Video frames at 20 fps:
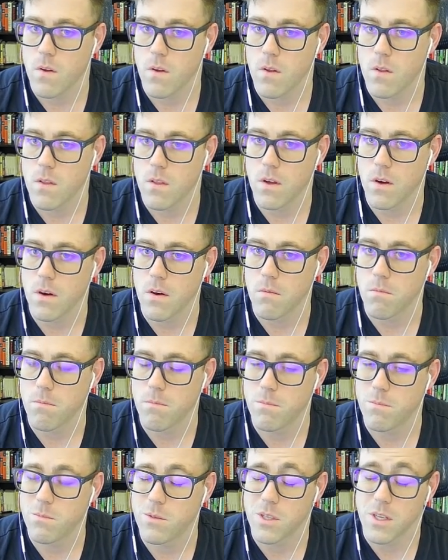the
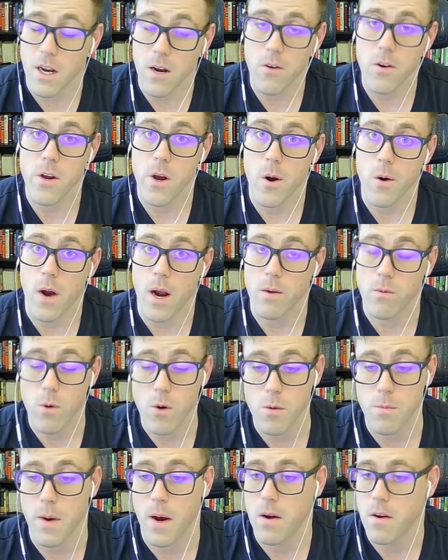scenario I
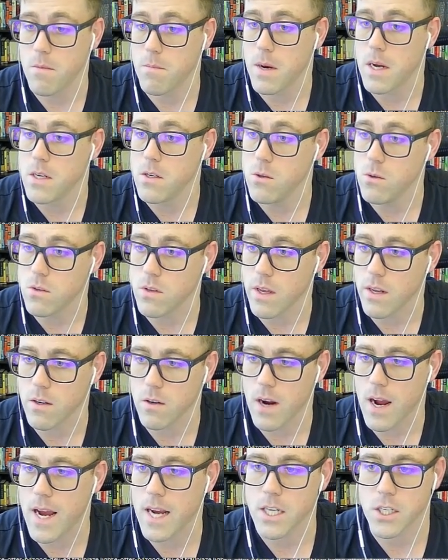wrote about in my
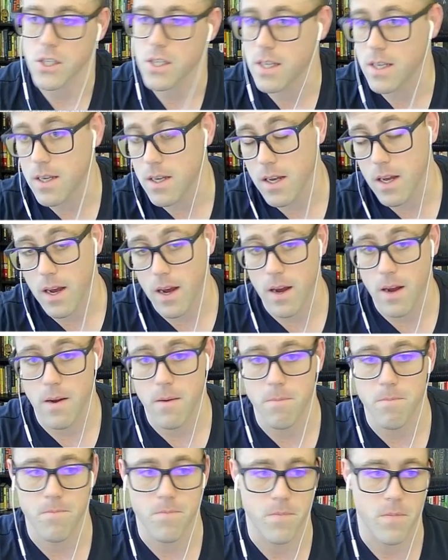newsletter, I actually
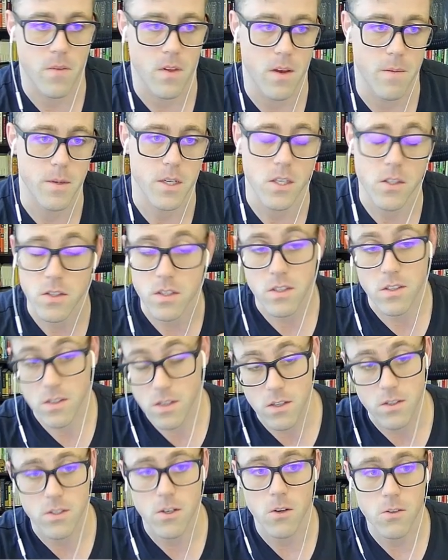um, am a
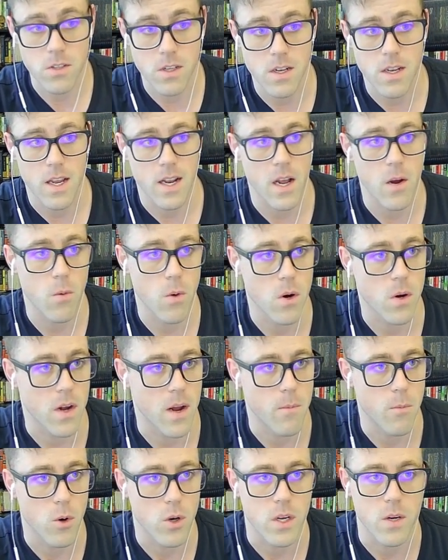consultant and I work,
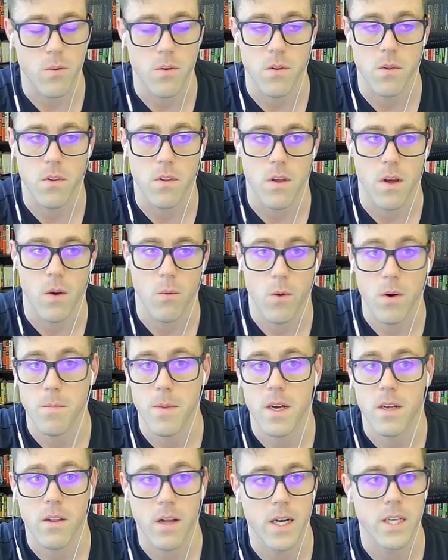I'm working with uh, one of
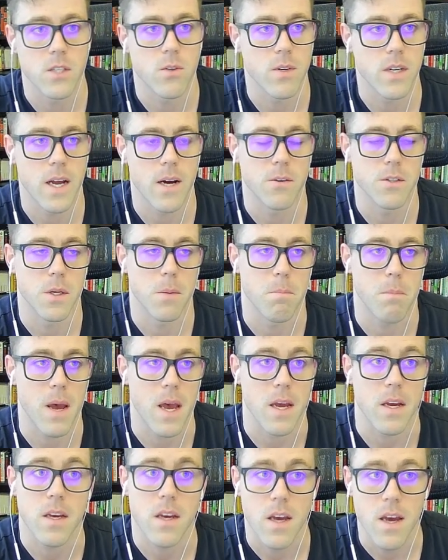my clients right now is a
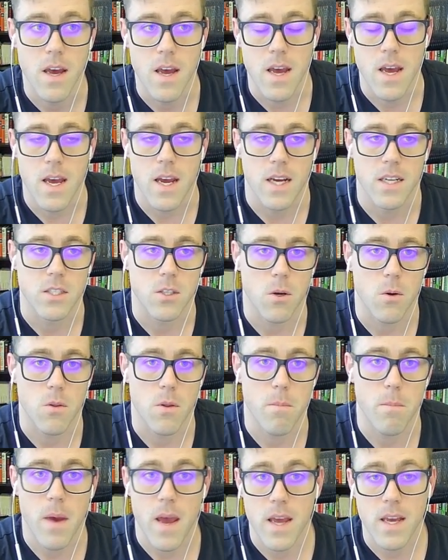bank. And so
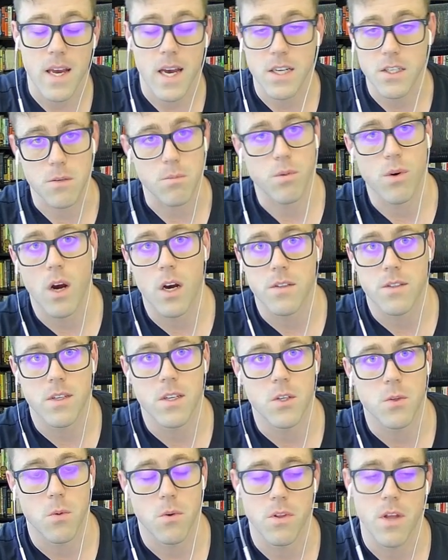the bank has a
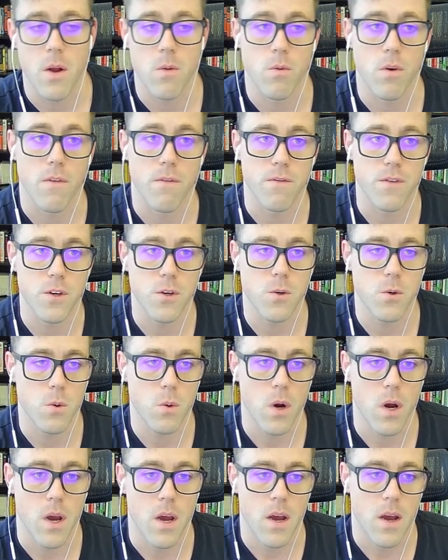process where they
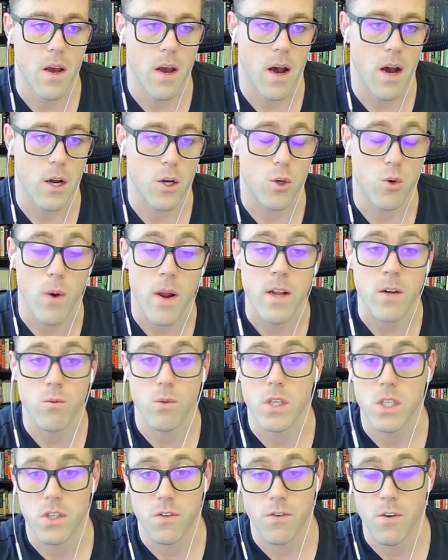review uh, credit
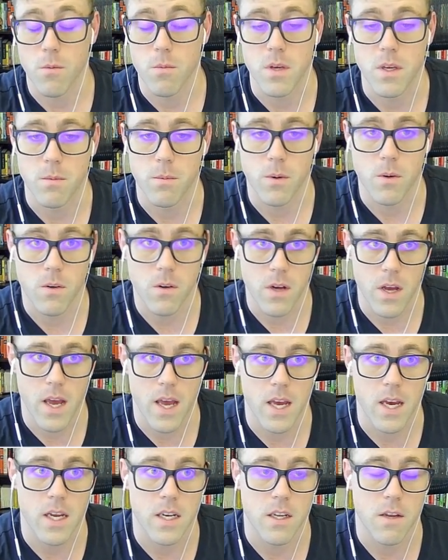risk for people.
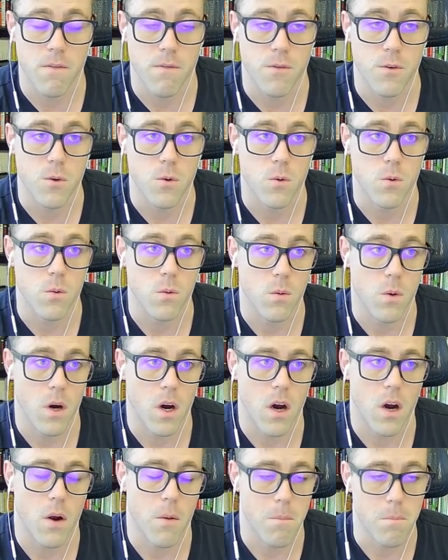And if you
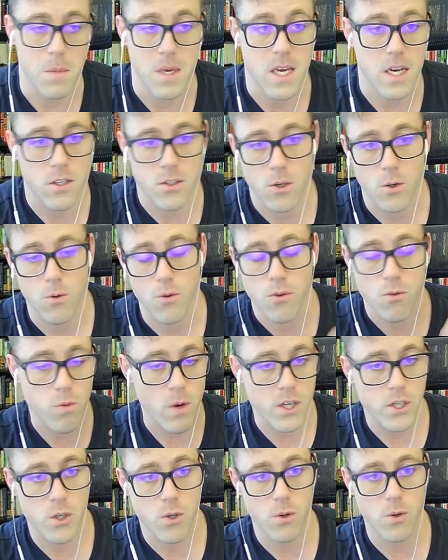uh, meet a certain
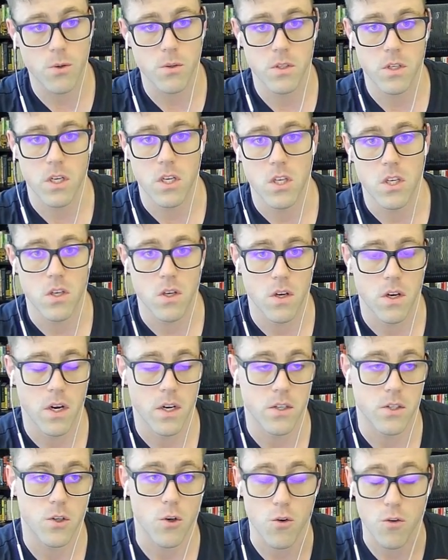threshold,
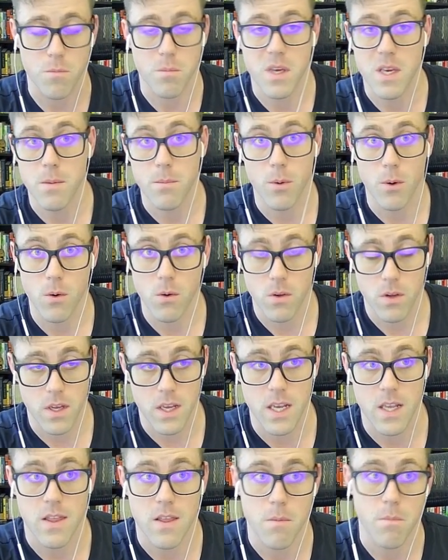uh, certain people
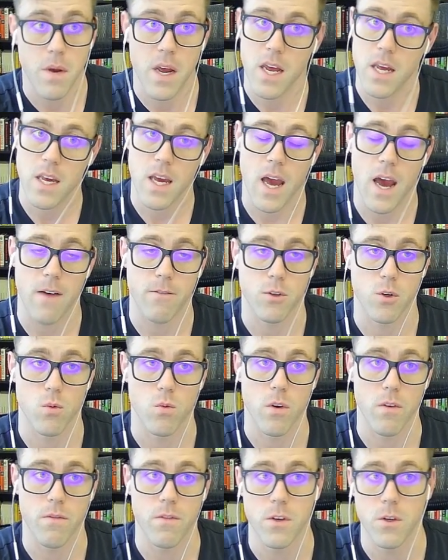in the bank have to
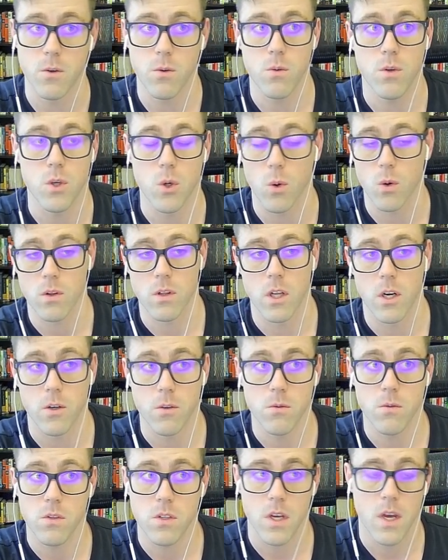review your
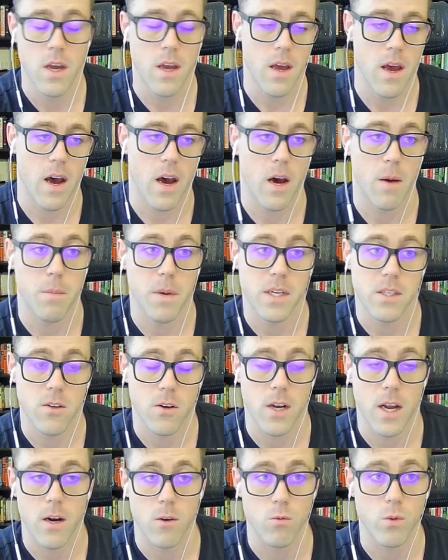loans uh, based
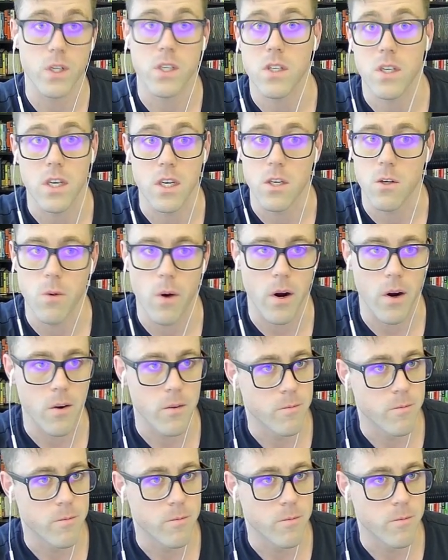on how risky you are.